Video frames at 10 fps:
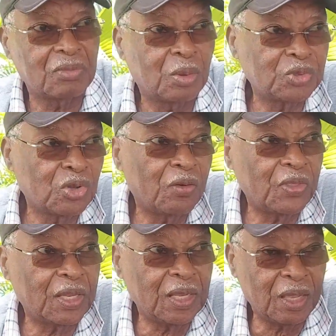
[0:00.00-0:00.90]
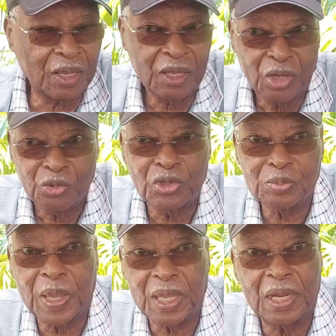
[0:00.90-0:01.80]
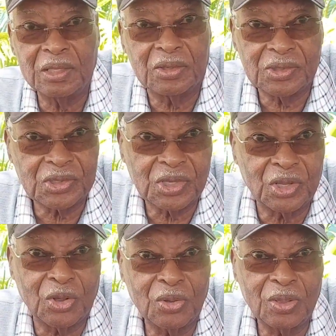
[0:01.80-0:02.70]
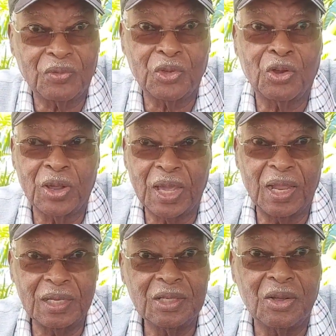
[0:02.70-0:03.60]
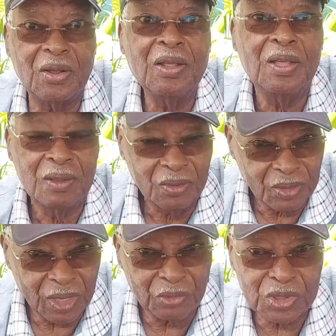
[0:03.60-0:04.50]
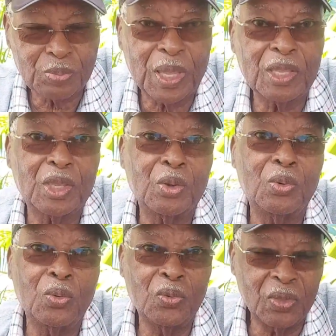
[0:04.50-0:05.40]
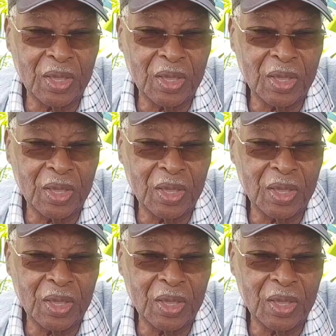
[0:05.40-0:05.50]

observe that they respect elders. If you're an elder, they respect you.